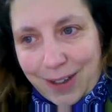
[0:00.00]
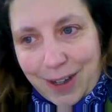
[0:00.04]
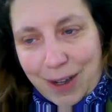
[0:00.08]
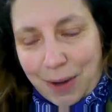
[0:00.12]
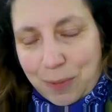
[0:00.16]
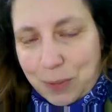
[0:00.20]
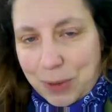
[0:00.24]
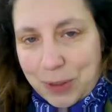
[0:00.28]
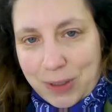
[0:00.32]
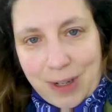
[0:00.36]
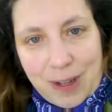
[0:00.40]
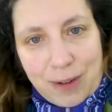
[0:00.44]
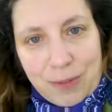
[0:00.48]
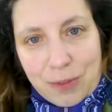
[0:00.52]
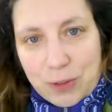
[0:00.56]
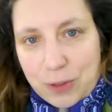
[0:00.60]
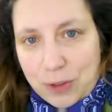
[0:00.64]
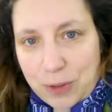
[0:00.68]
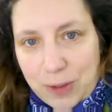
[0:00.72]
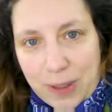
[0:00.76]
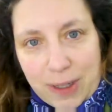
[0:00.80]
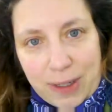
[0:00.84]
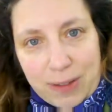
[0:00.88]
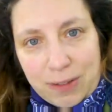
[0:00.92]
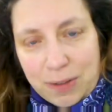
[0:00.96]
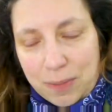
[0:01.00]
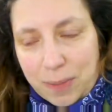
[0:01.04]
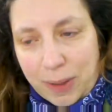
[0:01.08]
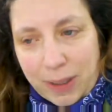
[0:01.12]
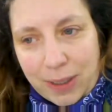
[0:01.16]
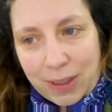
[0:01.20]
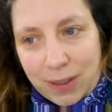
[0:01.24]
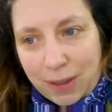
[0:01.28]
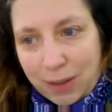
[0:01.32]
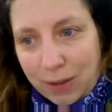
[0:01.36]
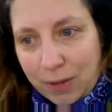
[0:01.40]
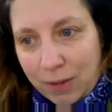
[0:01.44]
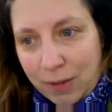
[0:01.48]
I would never do that to my
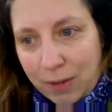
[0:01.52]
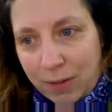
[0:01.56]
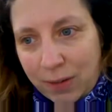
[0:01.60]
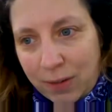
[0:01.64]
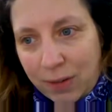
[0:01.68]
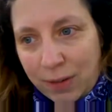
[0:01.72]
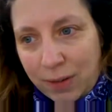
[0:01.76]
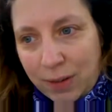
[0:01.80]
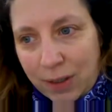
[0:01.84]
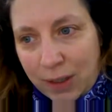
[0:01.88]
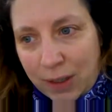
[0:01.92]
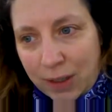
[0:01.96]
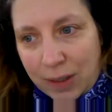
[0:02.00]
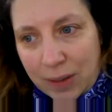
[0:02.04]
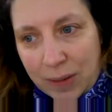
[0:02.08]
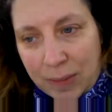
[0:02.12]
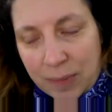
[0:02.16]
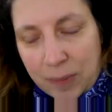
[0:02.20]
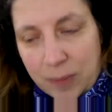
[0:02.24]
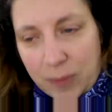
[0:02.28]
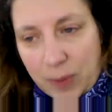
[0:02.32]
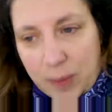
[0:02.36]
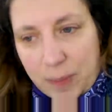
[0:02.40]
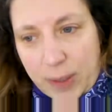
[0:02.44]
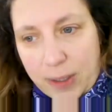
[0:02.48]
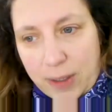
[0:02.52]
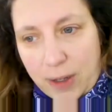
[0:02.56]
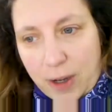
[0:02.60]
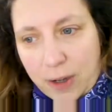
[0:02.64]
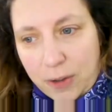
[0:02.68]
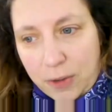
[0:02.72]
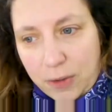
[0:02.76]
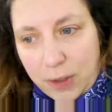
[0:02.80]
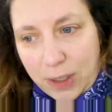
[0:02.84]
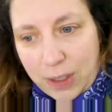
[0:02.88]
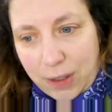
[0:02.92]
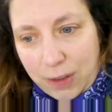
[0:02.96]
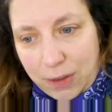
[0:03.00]
kids. When my
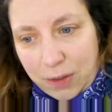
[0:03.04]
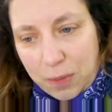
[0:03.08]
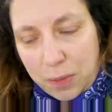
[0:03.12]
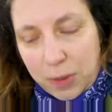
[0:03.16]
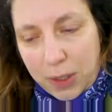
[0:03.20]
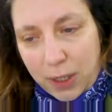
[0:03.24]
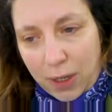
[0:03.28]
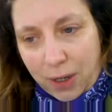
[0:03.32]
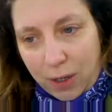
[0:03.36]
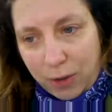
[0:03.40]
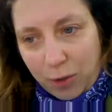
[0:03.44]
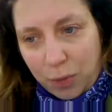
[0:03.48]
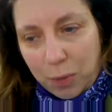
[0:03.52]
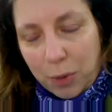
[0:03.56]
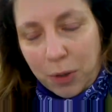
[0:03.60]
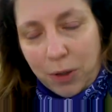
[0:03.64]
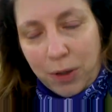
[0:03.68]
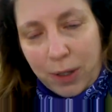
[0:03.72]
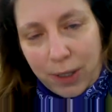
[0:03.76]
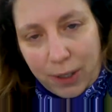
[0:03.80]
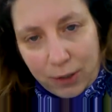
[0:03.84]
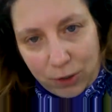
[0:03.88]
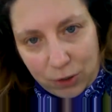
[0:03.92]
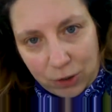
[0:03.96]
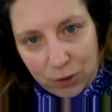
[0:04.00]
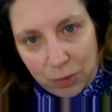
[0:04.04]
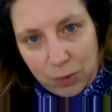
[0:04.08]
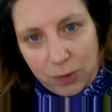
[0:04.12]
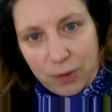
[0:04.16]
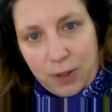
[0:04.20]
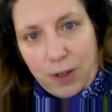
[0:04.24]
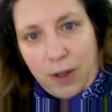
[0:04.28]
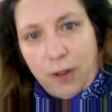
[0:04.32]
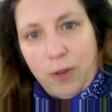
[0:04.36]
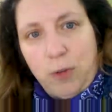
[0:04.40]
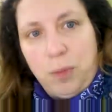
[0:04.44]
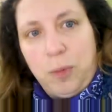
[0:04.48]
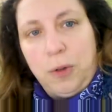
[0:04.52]
daughter needed to be hospitalized, she was
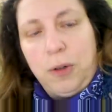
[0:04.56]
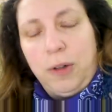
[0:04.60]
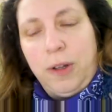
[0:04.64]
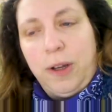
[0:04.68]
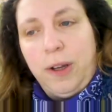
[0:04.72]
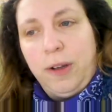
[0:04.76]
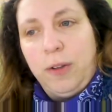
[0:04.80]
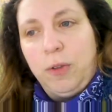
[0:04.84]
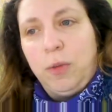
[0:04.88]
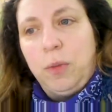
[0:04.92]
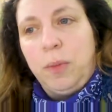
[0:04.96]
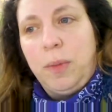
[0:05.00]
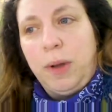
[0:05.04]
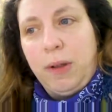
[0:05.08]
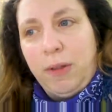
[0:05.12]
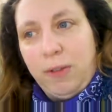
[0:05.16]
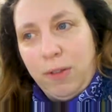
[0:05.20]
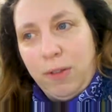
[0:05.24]
hospitalized. When my